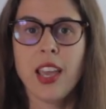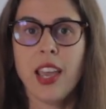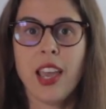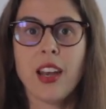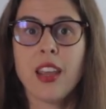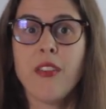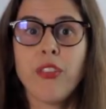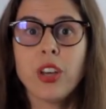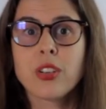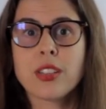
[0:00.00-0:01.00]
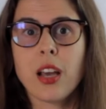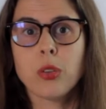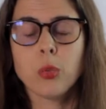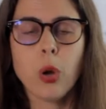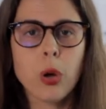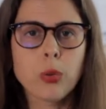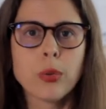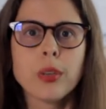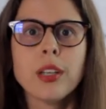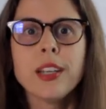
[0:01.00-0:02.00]
And he figures out,
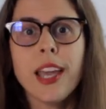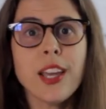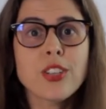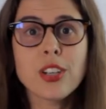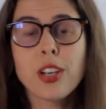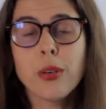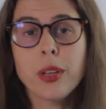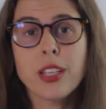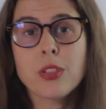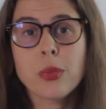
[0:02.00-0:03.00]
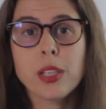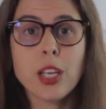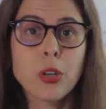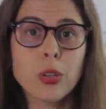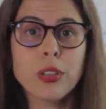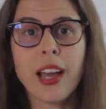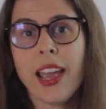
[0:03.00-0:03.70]
whoa, engineering is really cool.